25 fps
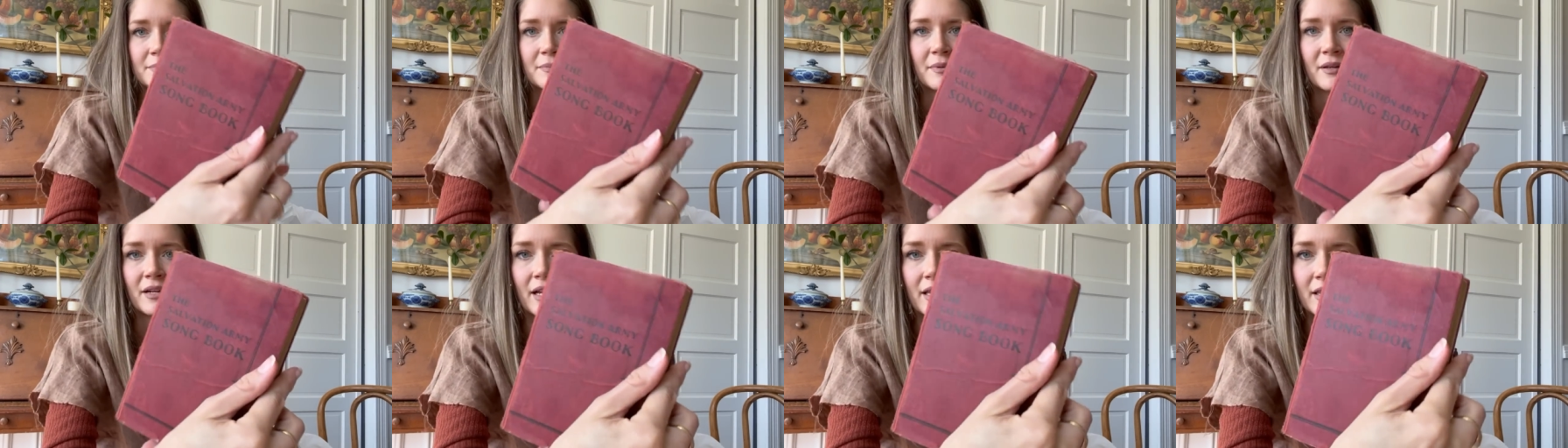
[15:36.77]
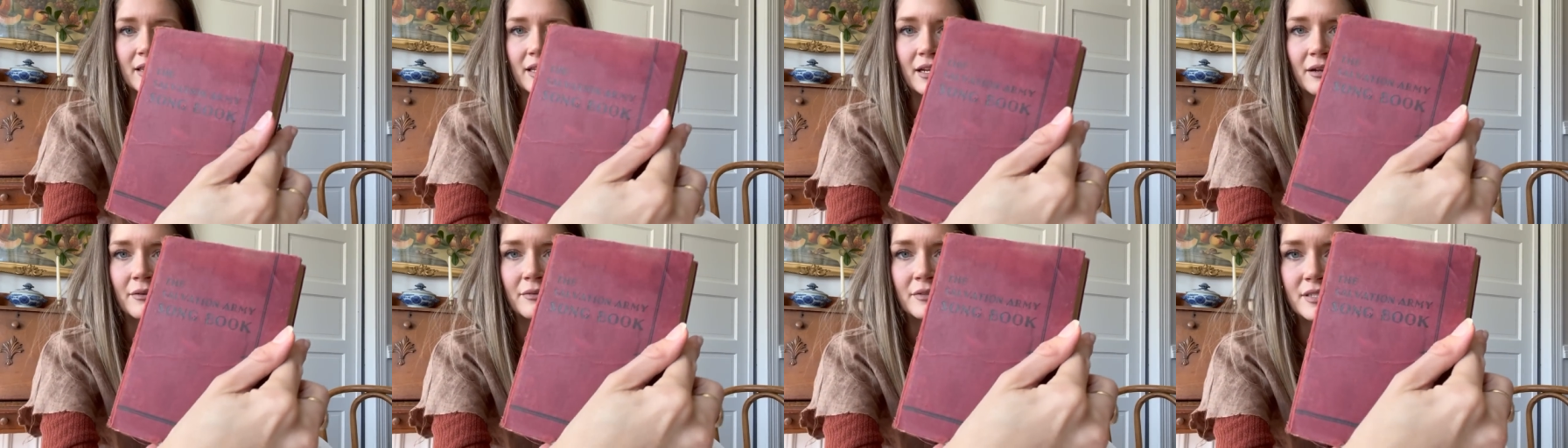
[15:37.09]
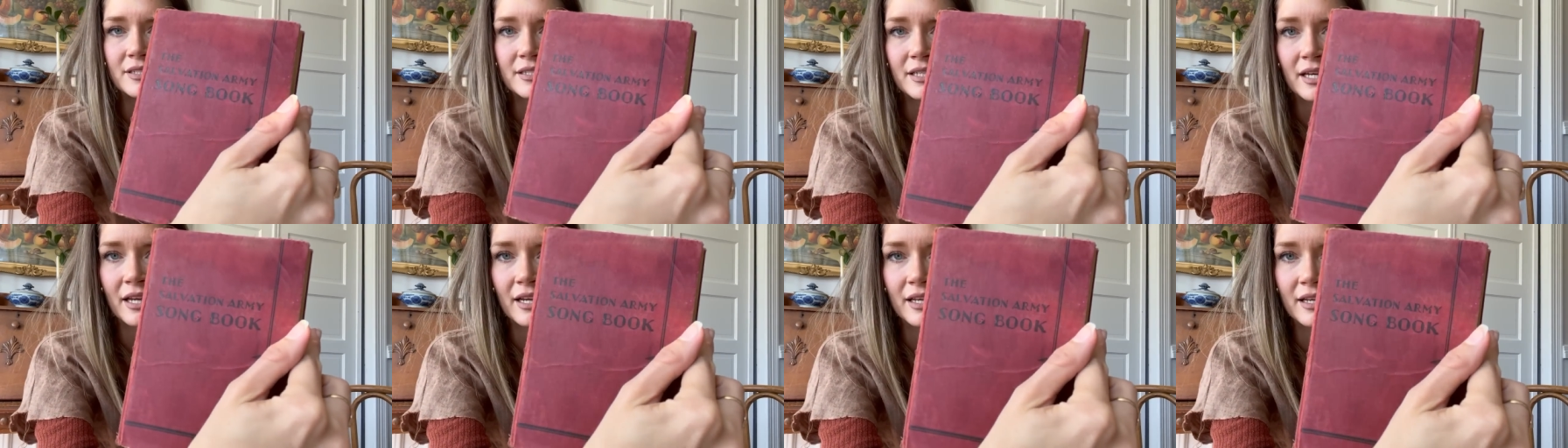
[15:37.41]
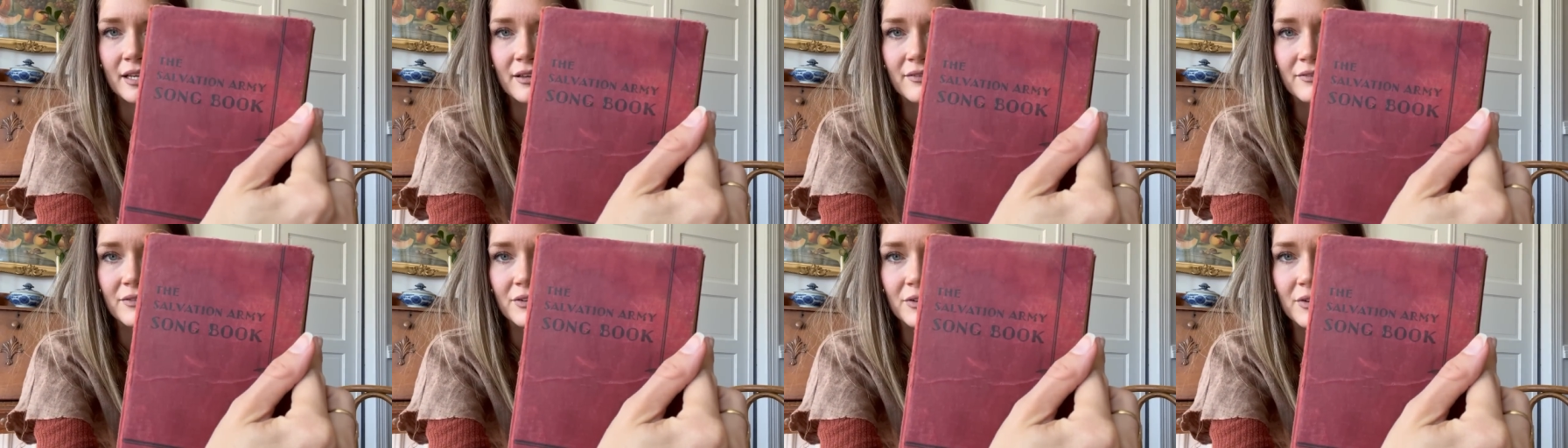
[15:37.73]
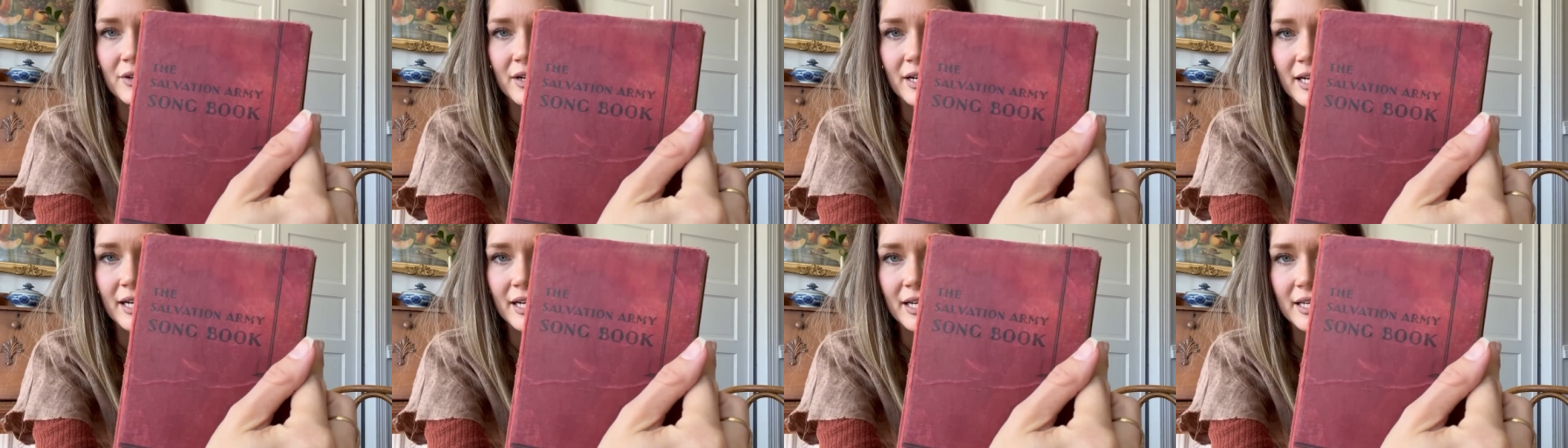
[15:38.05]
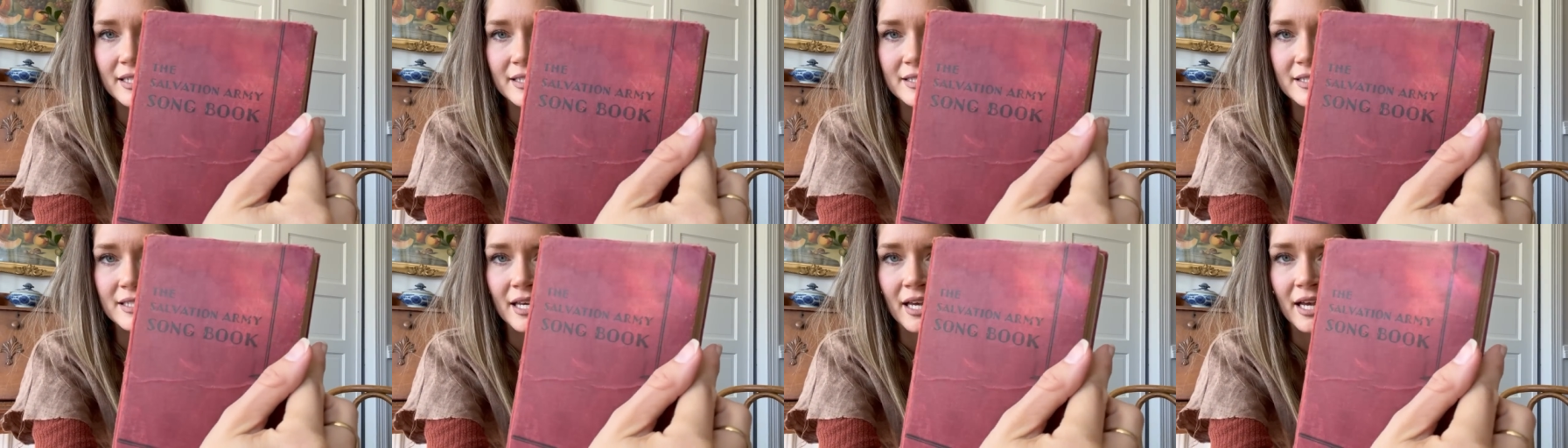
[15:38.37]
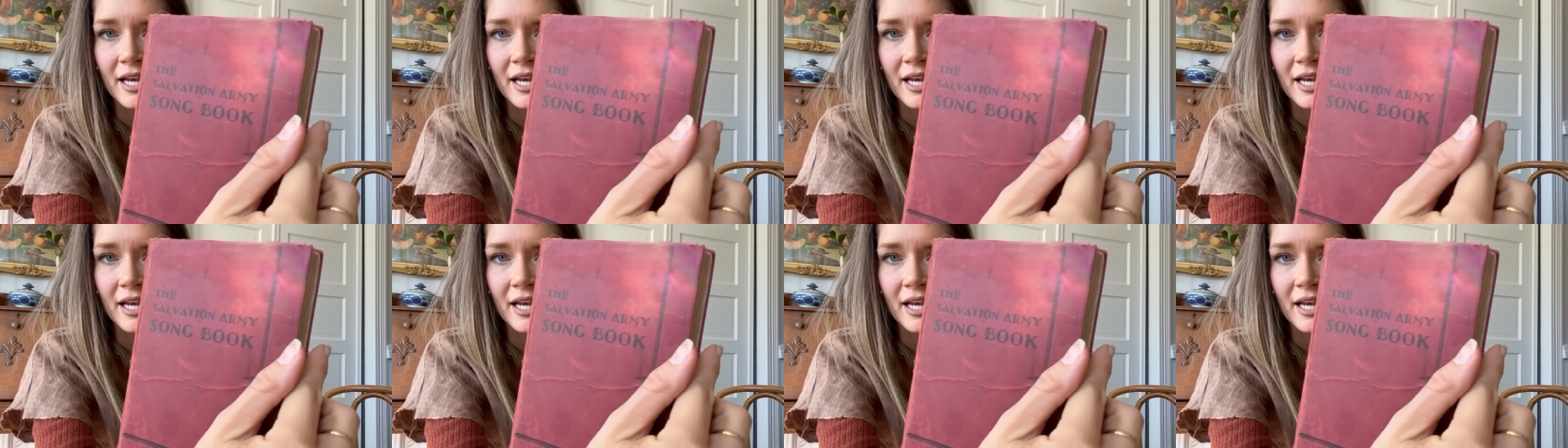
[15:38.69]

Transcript: but I thought I would just kind of give you guys